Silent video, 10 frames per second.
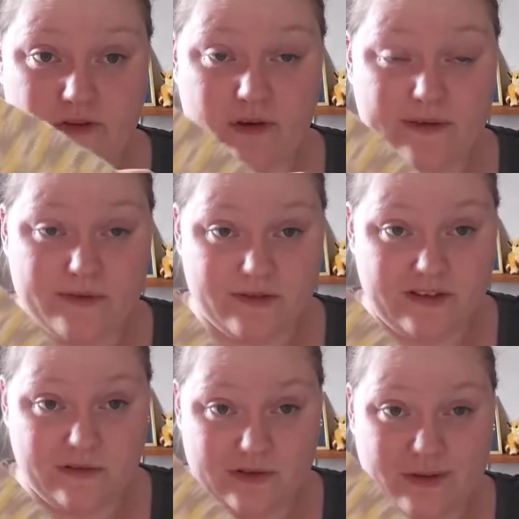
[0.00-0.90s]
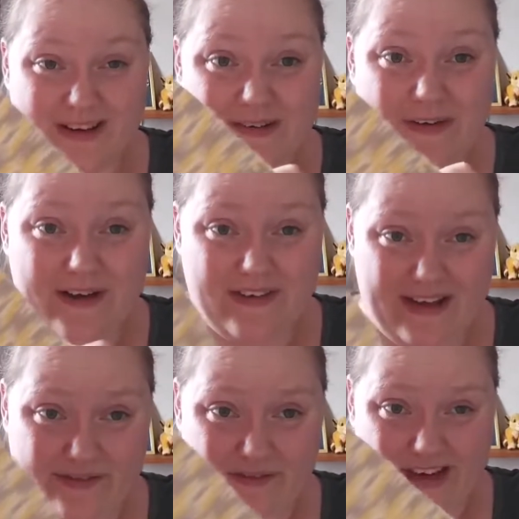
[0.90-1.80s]
So I've still got 25
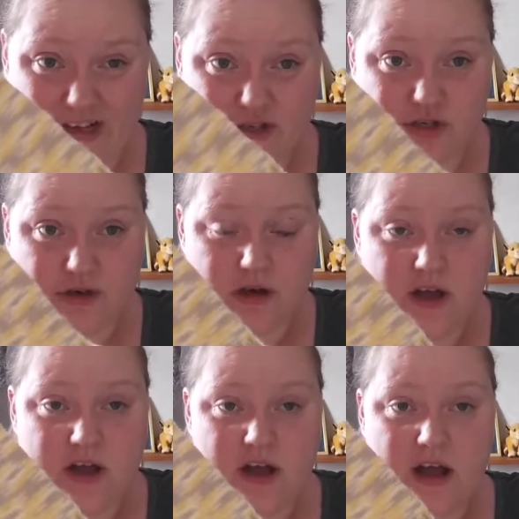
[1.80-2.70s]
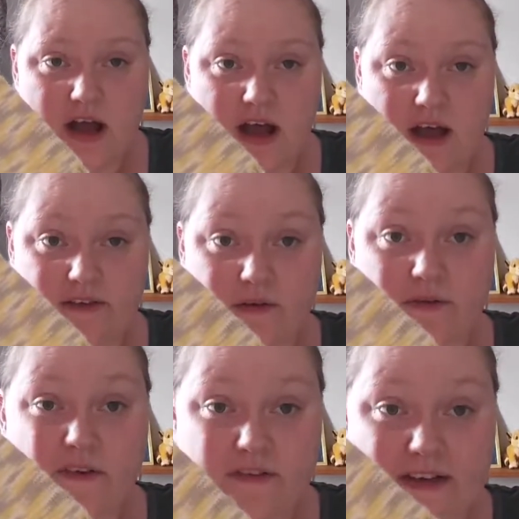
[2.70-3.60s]
left of each. Still
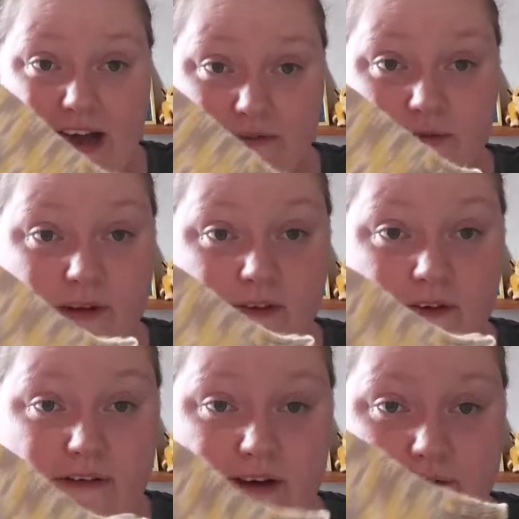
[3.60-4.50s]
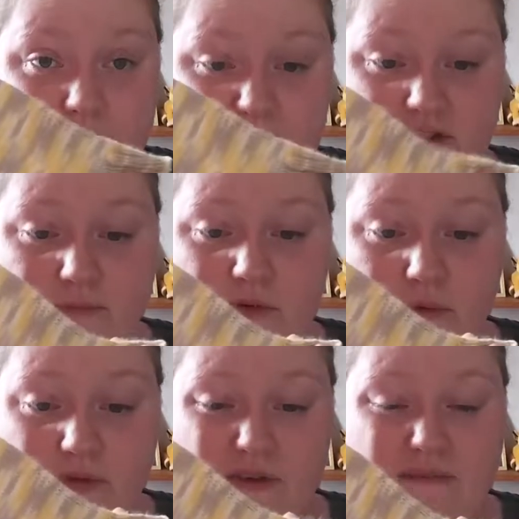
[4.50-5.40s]
got 50 left, 25 left from each
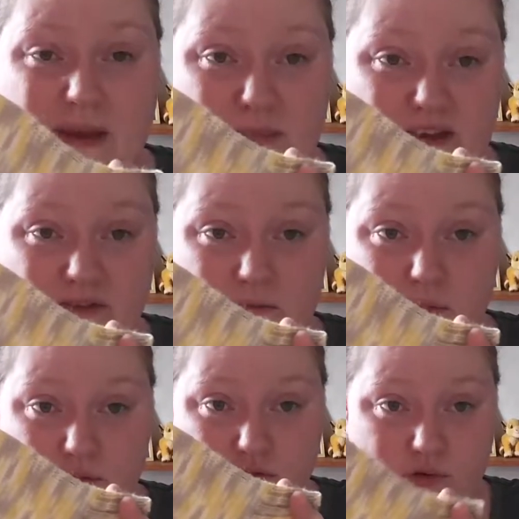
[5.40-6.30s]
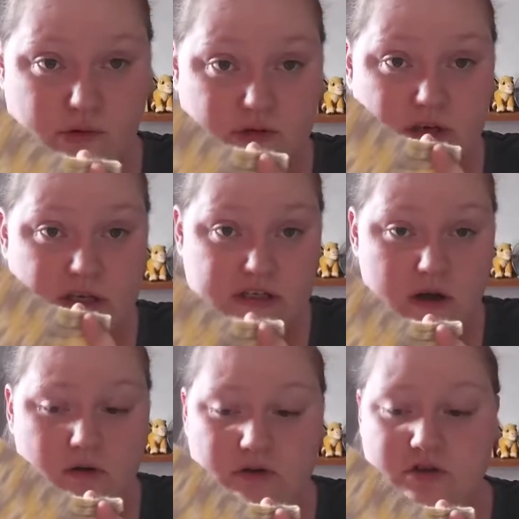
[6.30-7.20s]
ball. So I may make some more short
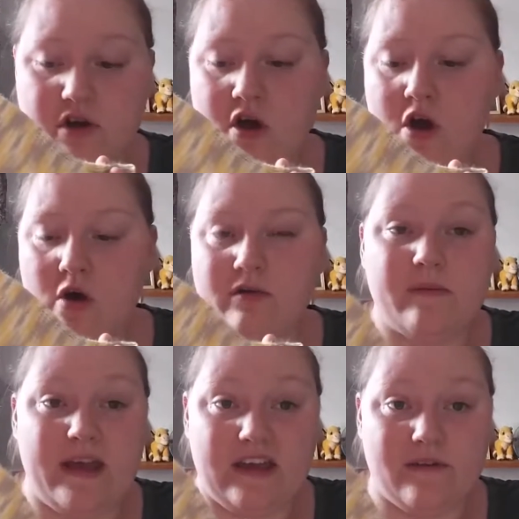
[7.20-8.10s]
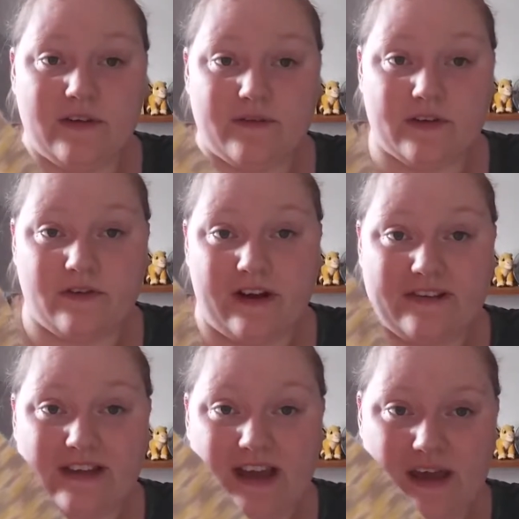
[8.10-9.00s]
socks, or I may use it for
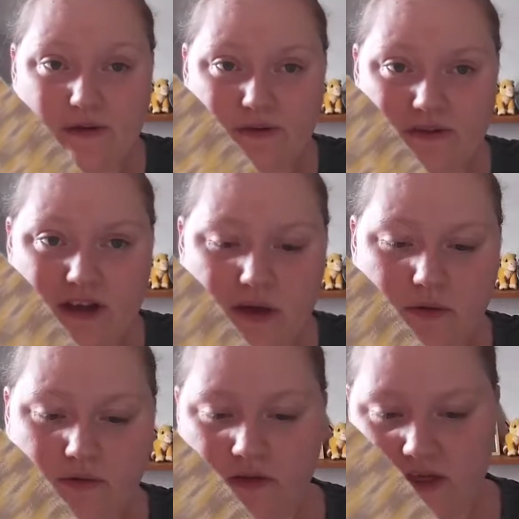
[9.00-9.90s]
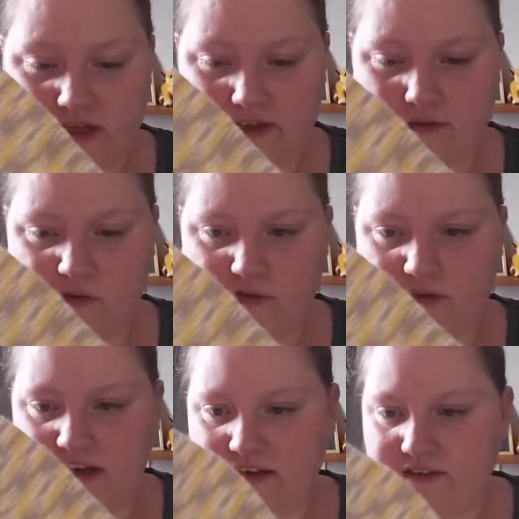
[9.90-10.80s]
contrasting heels and toes and that sort of a
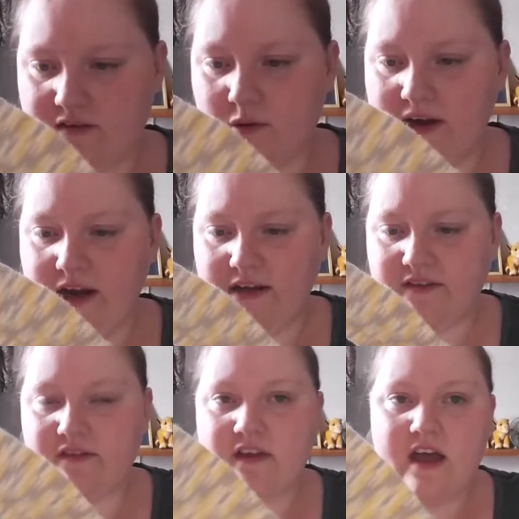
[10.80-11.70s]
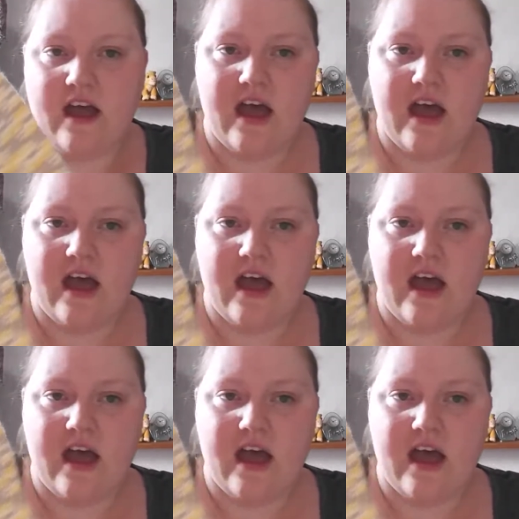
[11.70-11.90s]
thing, because it's quite nice.